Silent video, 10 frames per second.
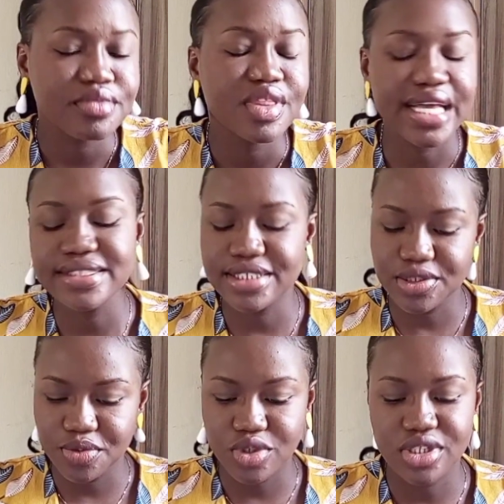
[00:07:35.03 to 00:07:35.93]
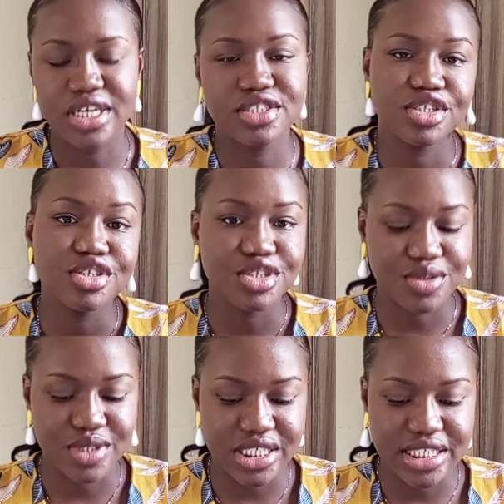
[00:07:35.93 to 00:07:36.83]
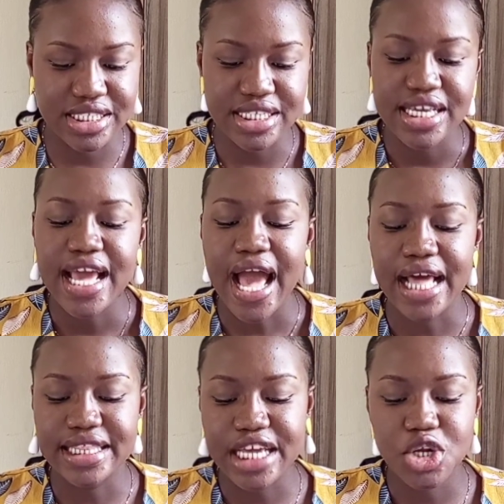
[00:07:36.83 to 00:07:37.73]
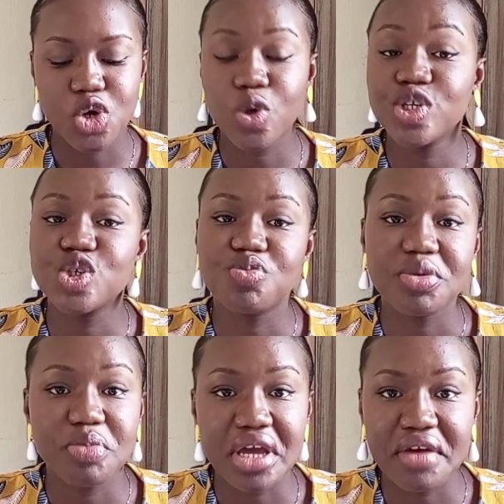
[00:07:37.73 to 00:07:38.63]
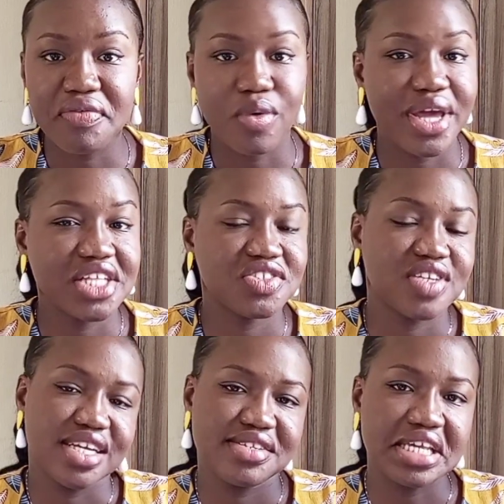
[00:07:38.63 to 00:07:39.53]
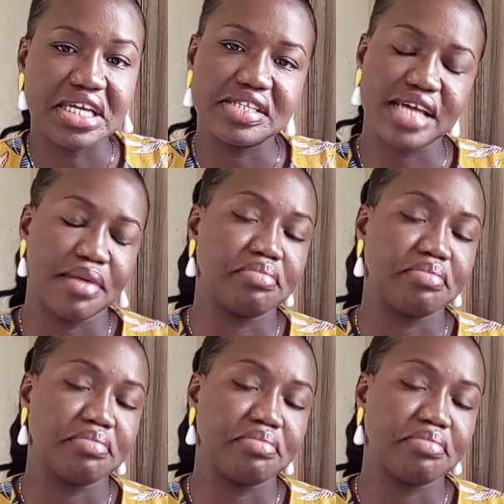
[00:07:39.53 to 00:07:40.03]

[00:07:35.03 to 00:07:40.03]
That is the one that you need. And then you're going to prepare for entrance exam.